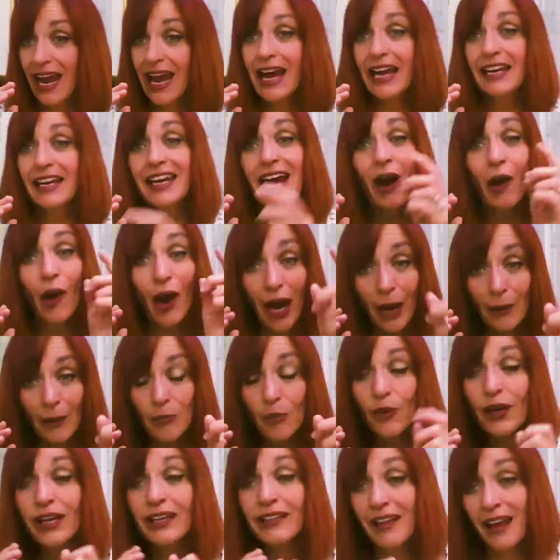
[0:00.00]
Now, I
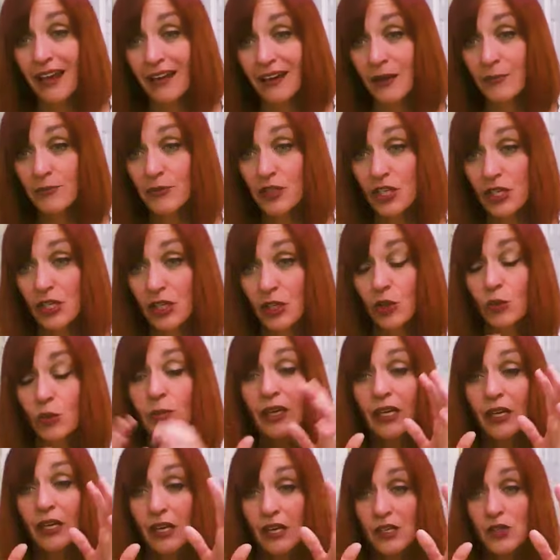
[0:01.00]
bring that up to you
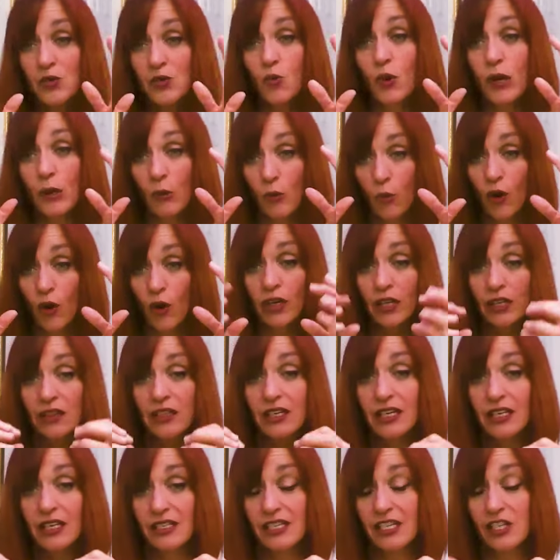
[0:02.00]
because we work in the
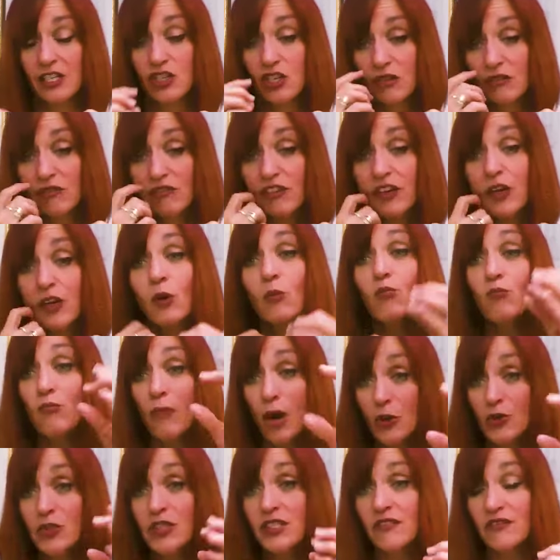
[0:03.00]
addiction field,
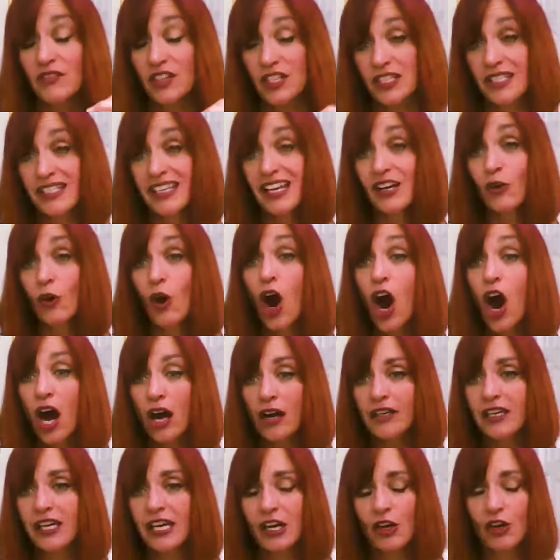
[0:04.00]
most of us that are on
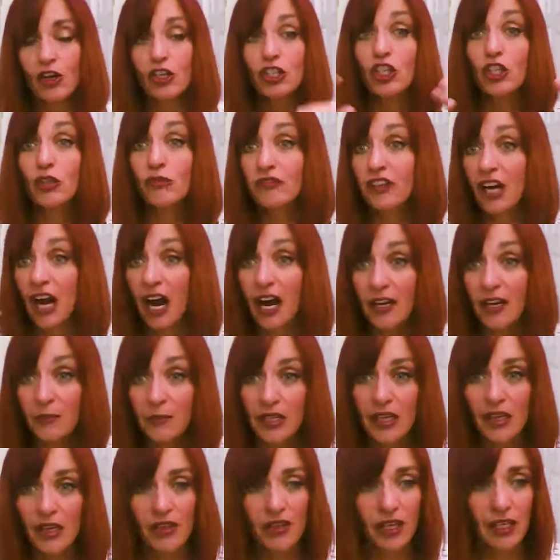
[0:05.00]
here, and you've got to
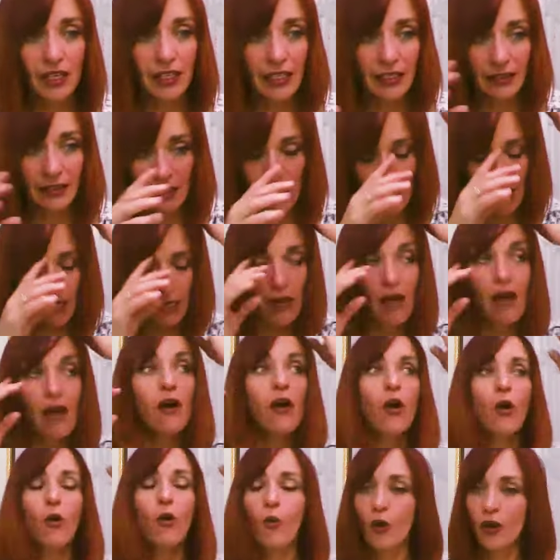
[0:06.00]
be thinking like,
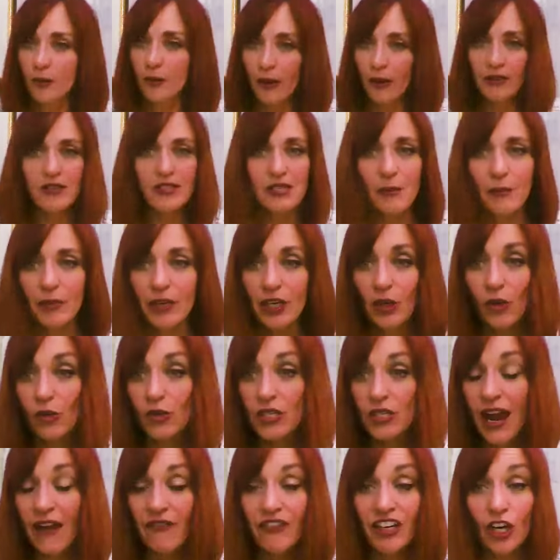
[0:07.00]
what about somebody who's
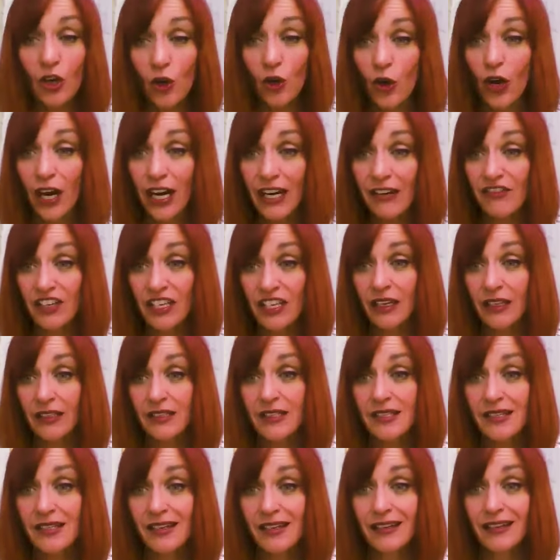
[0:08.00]
having
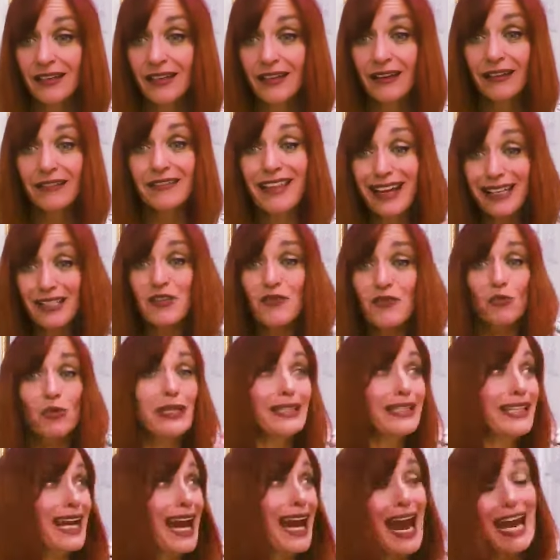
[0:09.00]
cravings? That's really
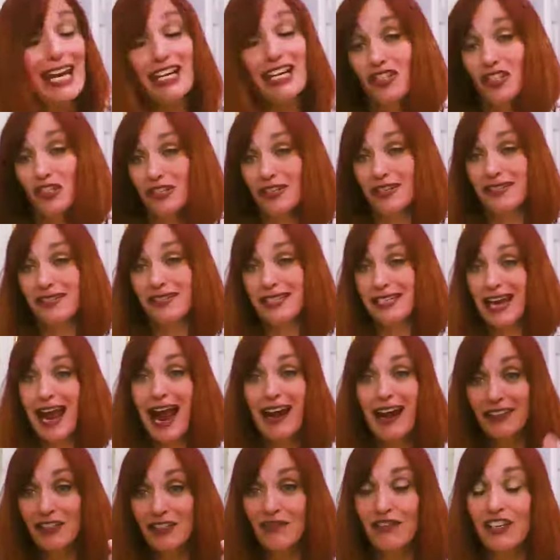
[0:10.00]
anxious and
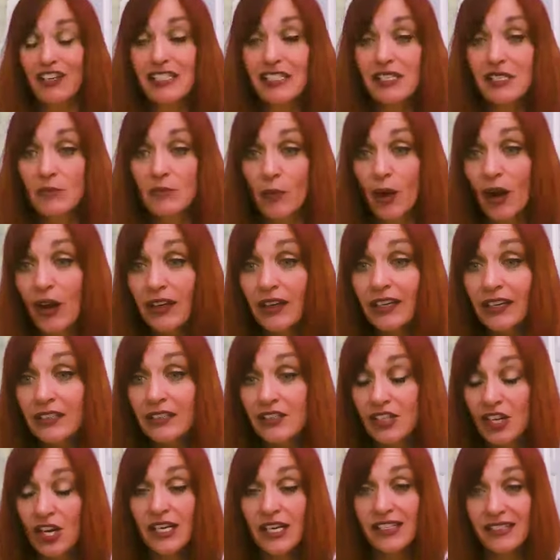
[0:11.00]
activates the body
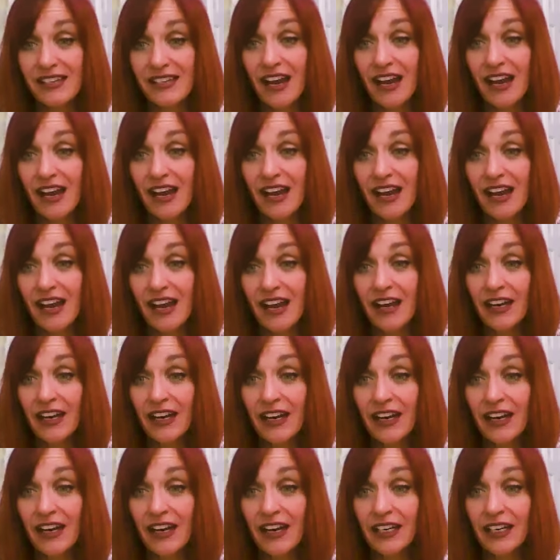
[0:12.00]
into
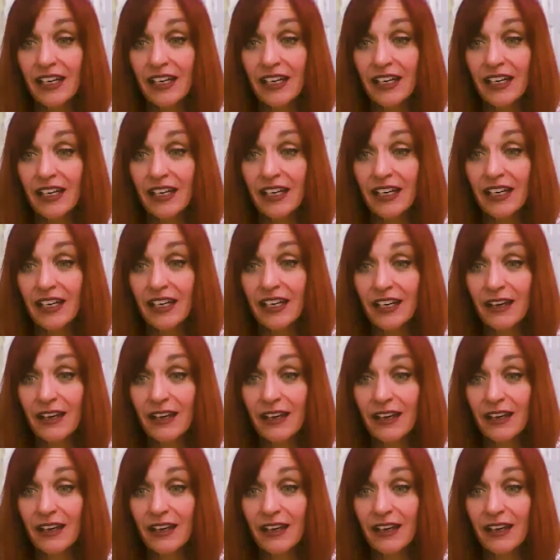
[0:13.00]
anxiety. And what about
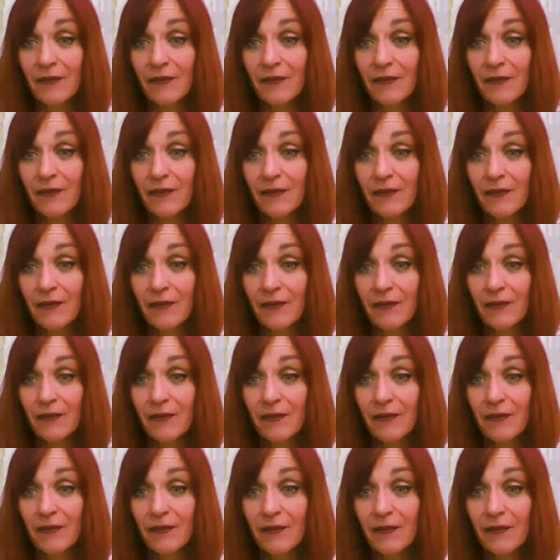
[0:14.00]
somebody who's
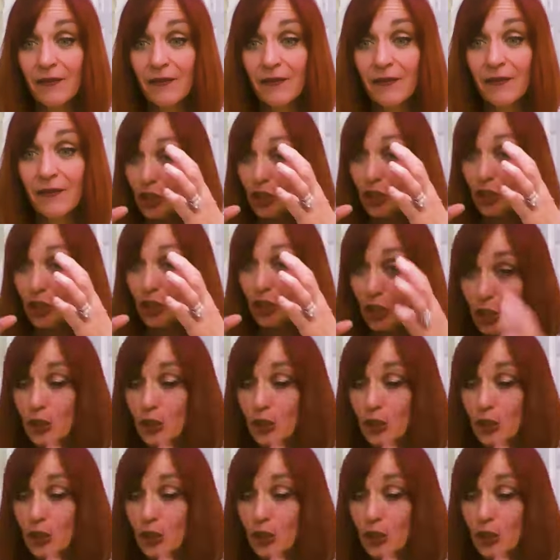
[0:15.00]
actively drinking?